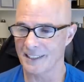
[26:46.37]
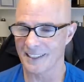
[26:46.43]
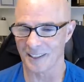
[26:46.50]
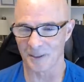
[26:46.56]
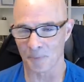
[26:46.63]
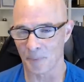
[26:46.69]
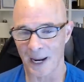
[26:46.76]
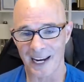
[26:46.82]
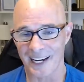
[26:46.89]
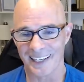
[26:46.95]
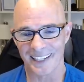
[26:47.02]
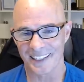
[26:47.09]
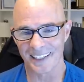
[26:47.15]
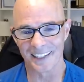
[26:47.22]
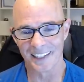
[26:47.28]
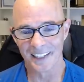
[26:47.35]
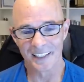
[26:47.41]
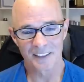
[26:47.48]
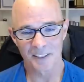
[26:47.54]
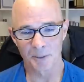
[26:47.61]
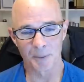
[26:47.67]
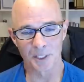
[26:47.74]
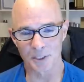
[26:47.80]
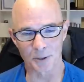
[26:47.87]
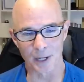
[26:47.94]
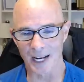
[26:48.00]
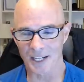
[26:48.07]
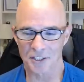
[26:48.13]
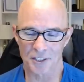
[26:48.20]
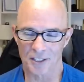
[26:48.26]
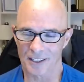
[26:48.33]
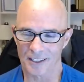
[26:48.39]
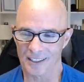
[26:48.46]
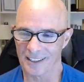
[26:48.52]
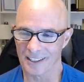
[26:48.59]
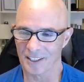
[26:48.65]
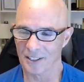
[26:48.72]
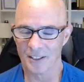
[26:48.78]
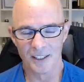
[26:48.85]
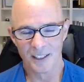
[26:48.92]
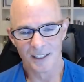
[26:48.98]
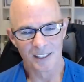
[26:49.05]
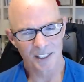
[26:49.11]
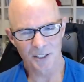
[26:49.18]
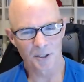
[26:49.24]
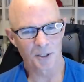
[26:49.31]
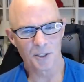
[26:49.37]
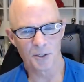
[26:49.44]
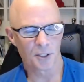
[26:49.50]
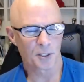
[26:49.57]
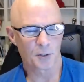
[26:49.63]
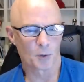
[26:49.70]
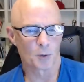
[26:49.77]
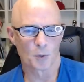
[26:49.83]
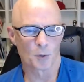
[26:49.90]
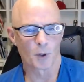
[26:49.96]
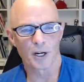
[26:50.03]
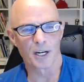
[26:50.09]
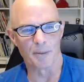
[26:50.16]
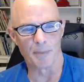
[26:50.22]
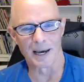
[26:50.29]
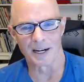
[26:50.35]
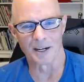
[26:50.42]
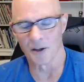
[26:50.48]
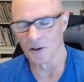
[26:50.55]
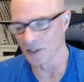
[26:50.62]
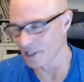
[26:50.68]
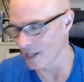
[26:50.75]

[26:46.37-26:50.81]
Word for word: it or paint it. Somebody scratched it, you know. So you just we were worried about it all the